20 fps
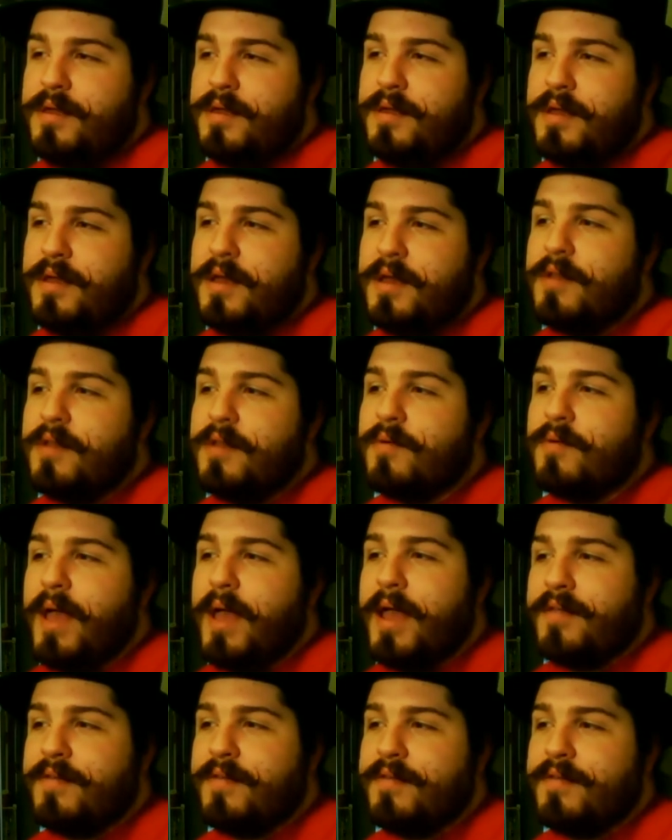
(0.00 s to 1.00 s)

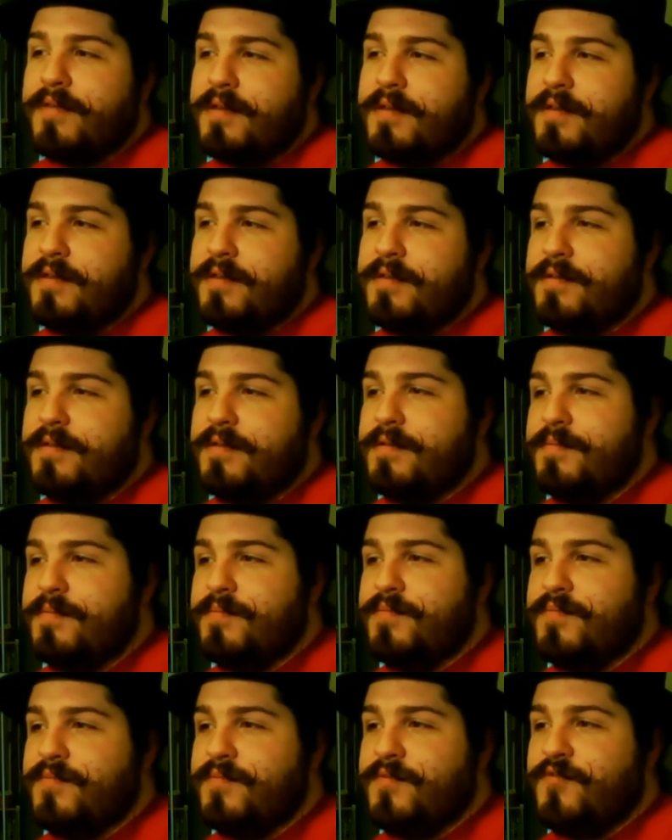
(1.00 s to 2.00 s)
interact
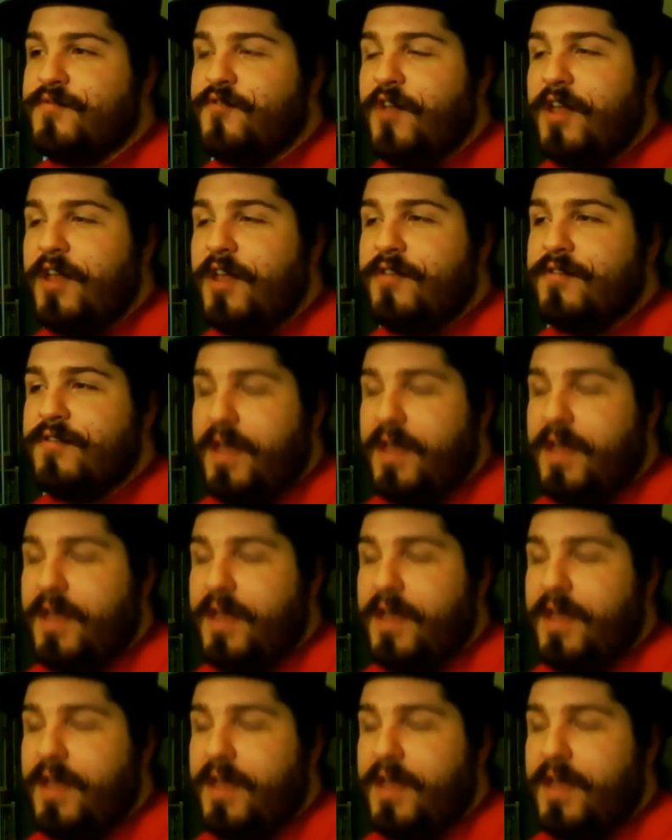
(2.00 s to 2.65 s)
changes